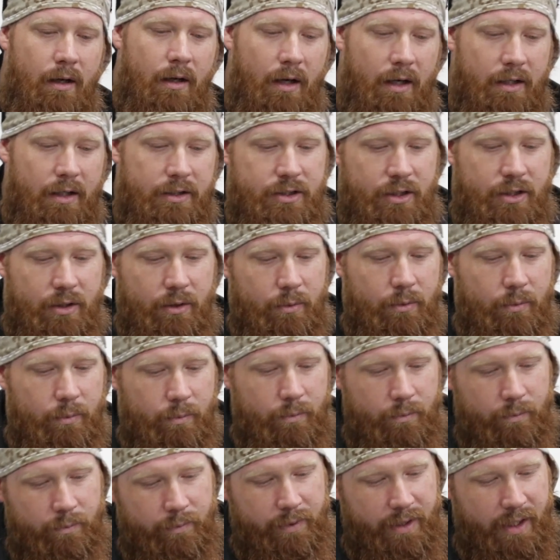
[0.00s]
All right, so
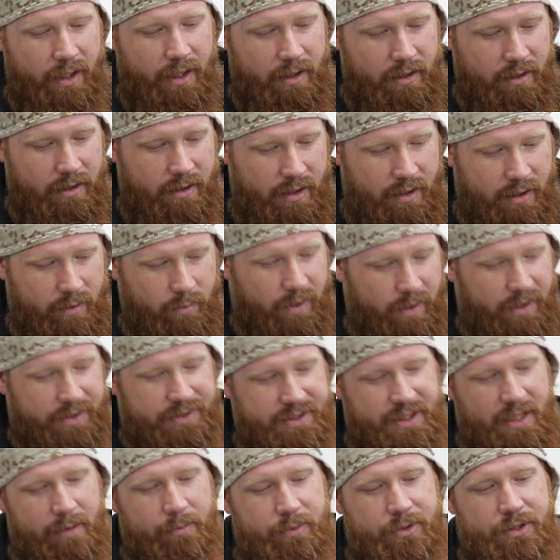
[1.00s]
we got our uh, weld
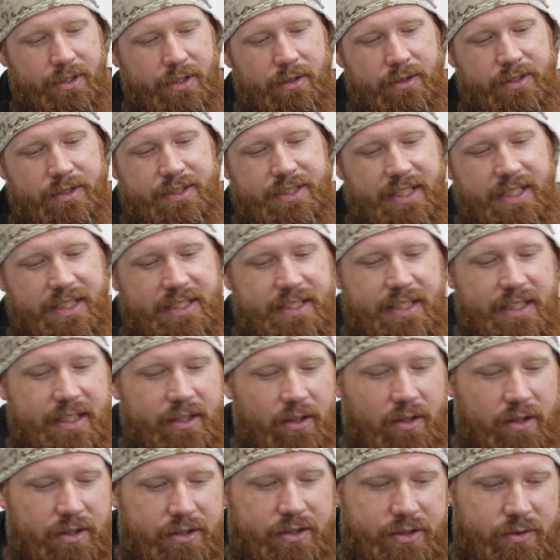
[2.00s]
samples here, 60
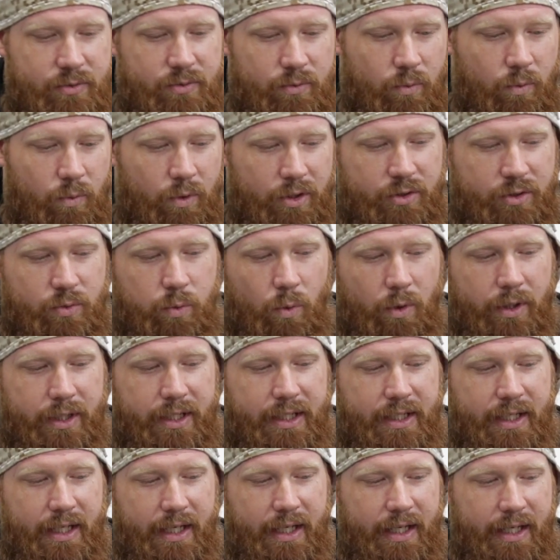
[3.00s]
hertz,
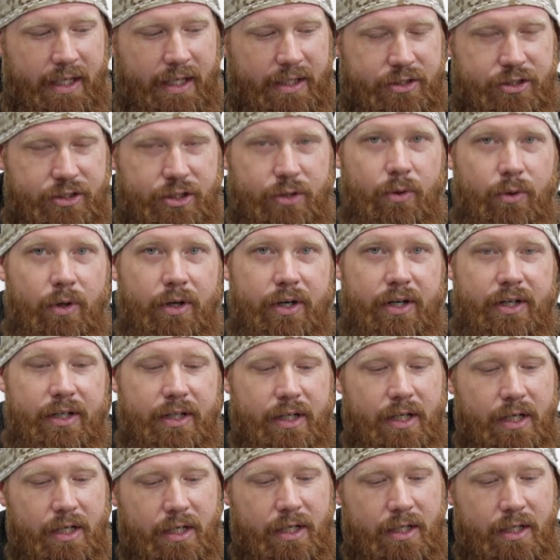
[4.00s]
120, and 200.